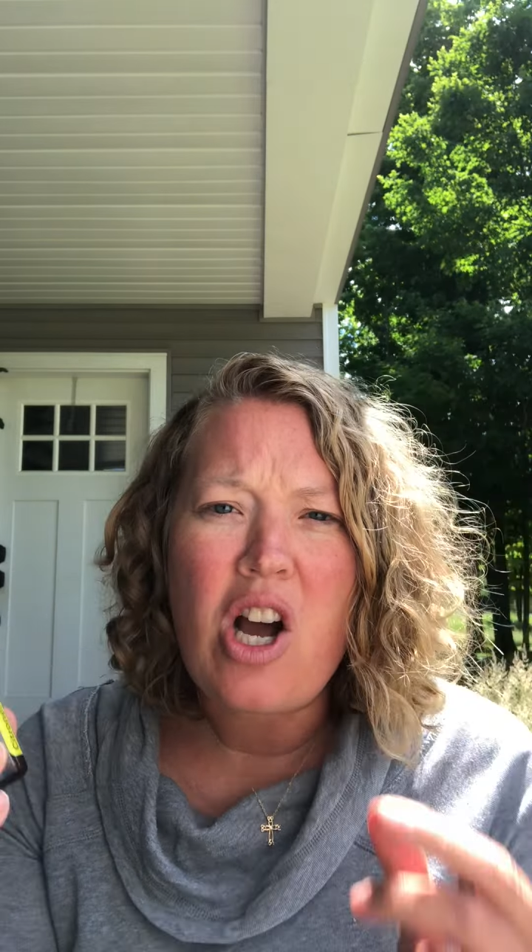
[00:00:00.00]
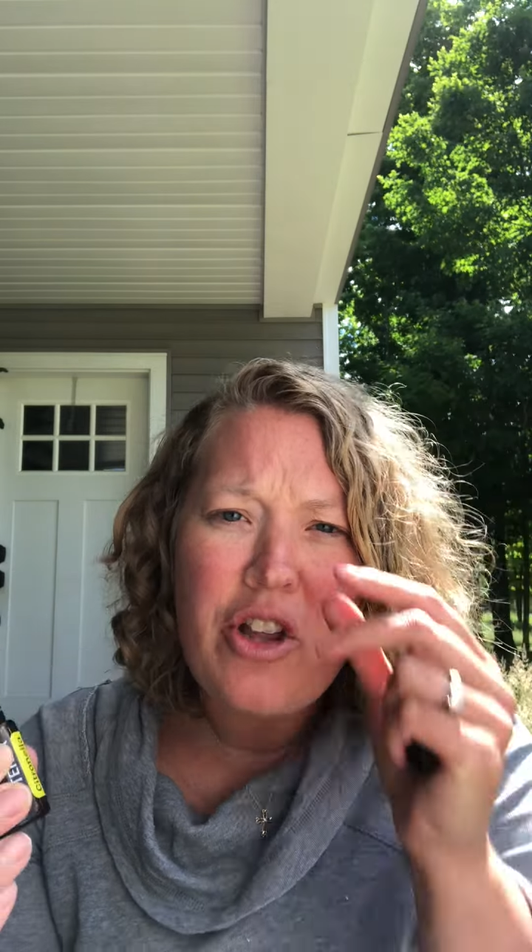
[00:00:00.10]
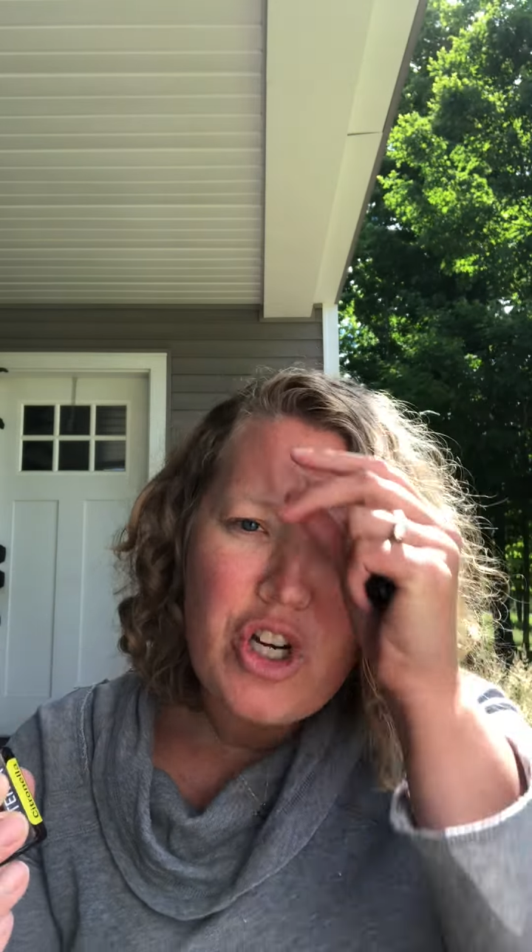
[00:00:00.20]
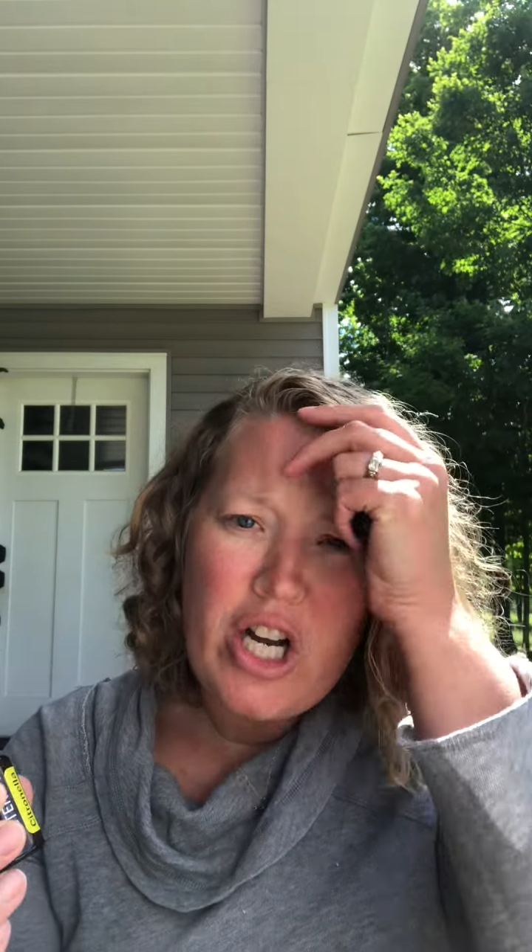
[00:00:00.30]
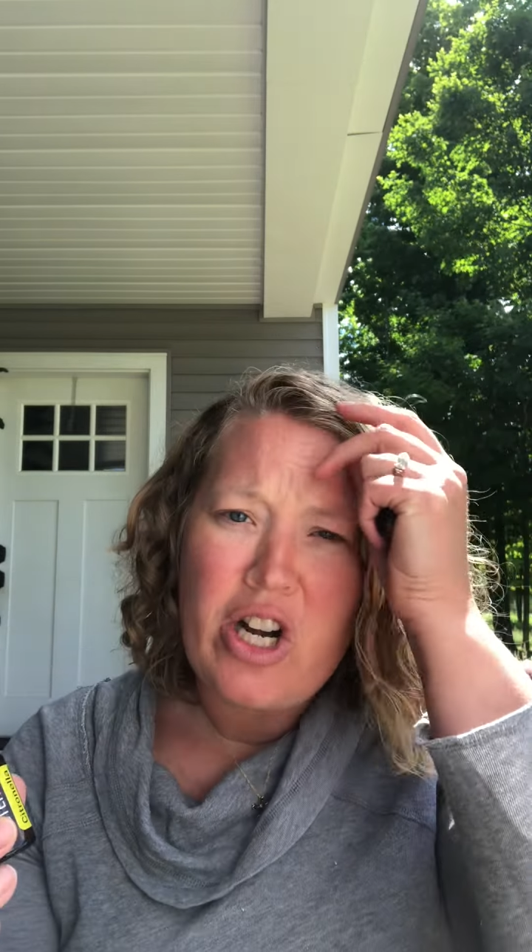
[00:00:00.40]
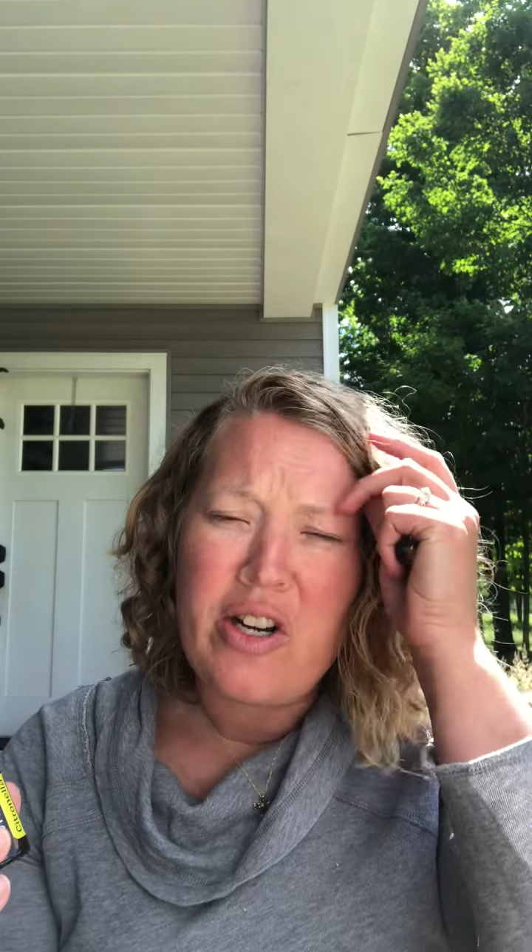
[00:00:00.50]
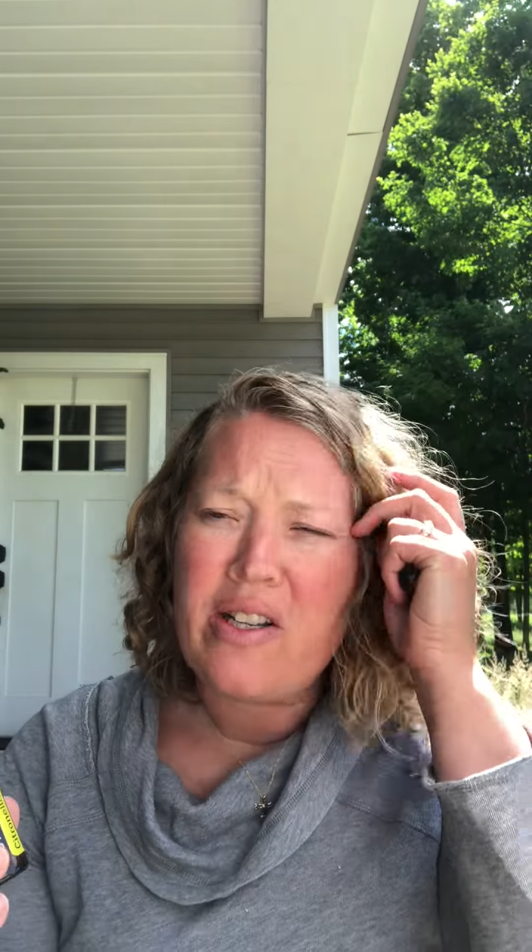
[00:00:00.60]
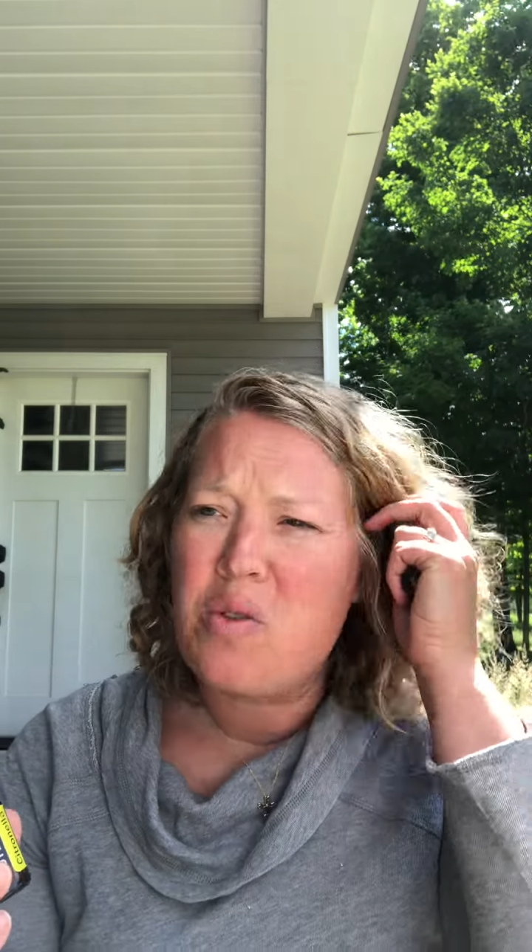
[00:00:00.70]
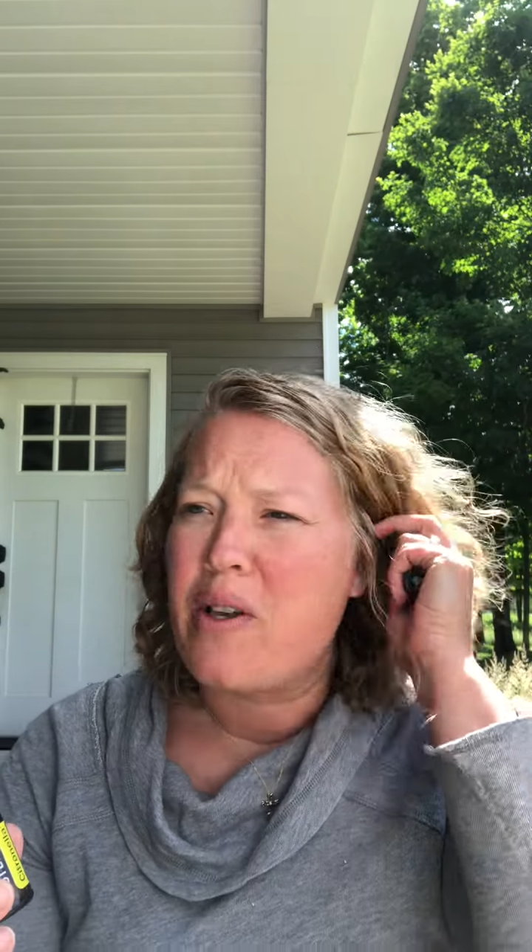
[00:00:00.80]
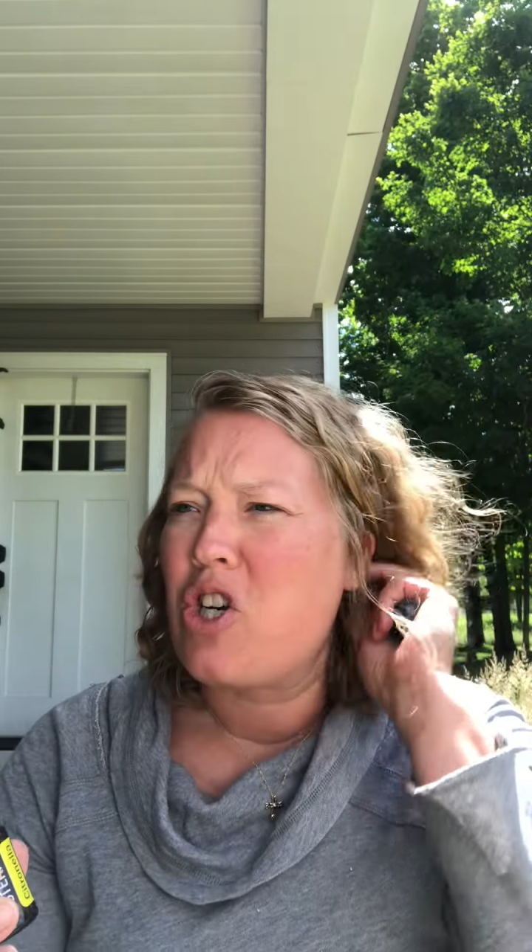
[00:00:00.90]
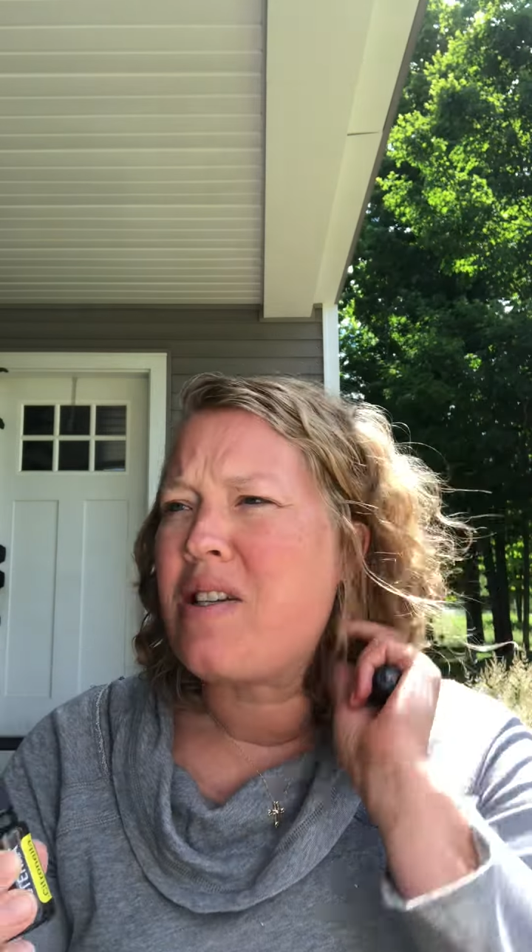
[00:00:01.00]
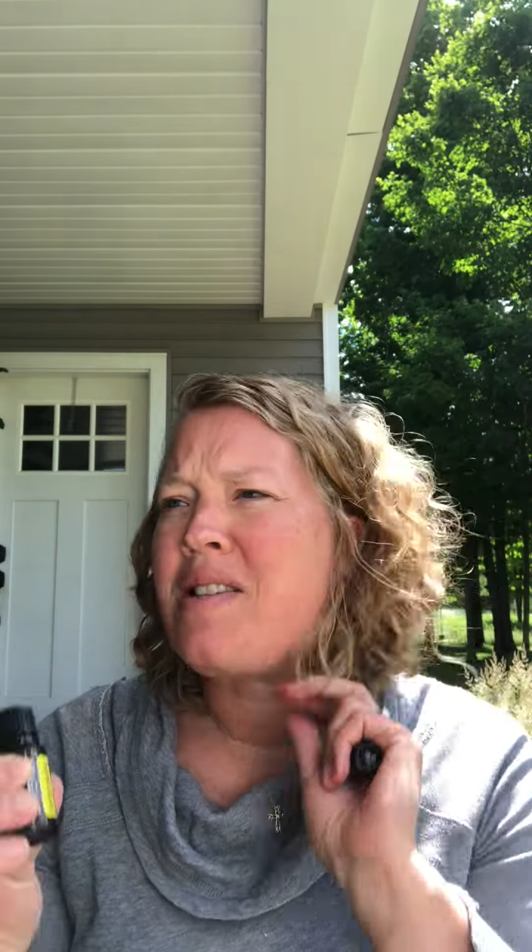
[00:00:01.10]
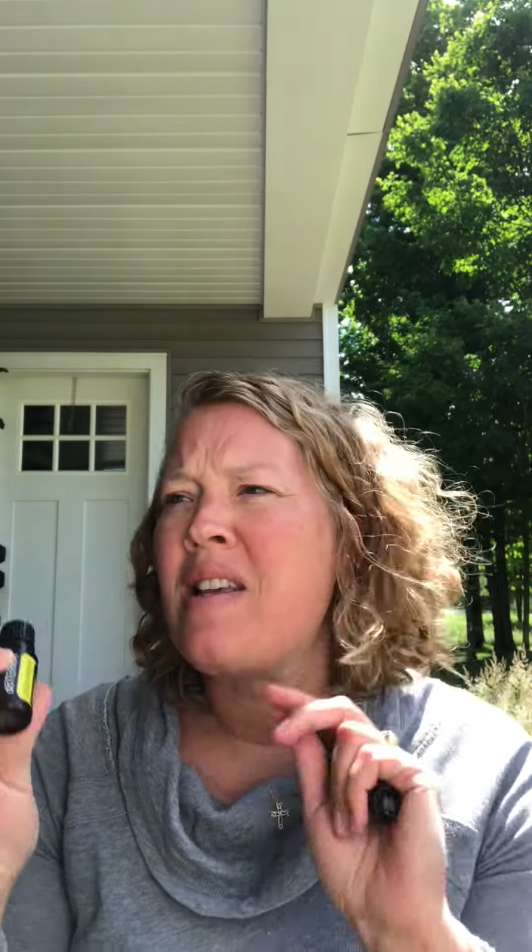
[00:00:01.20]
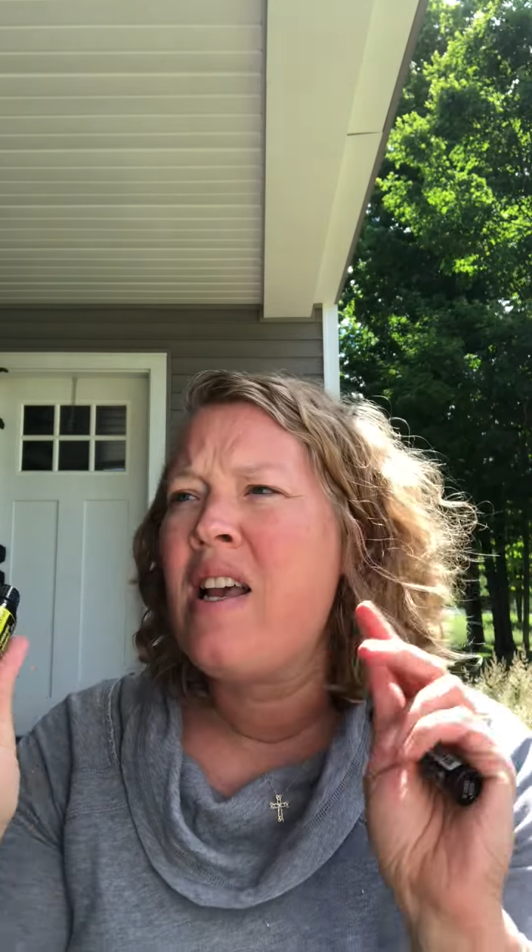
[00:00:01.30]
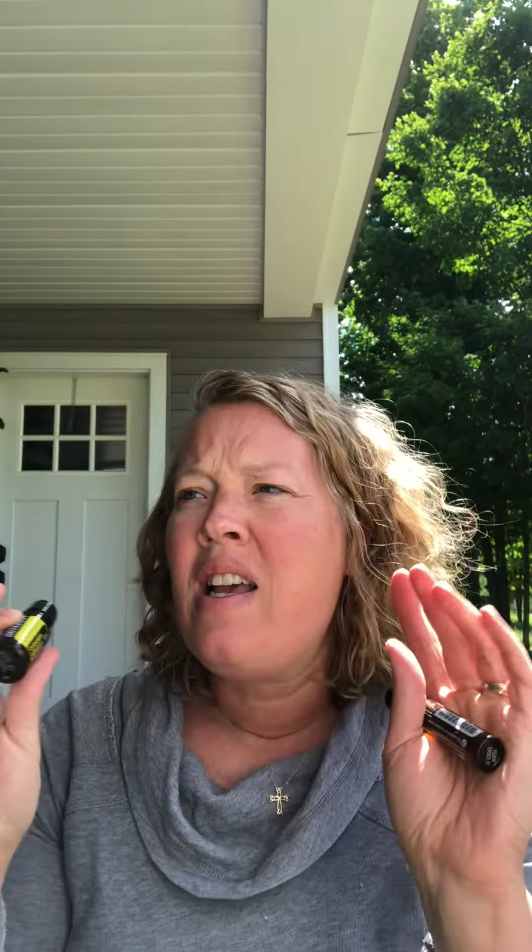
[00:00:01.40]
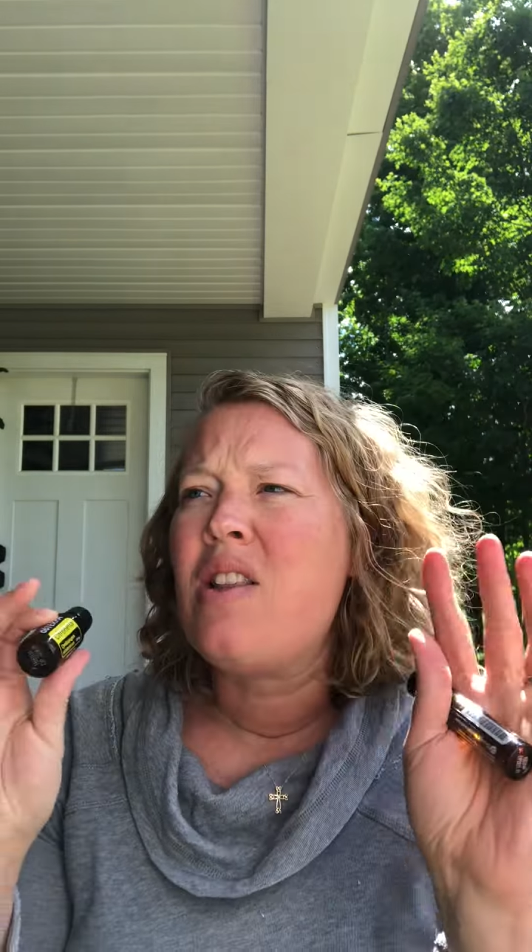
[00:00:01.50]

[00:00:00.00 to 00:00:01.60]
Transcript: other areas, whether it's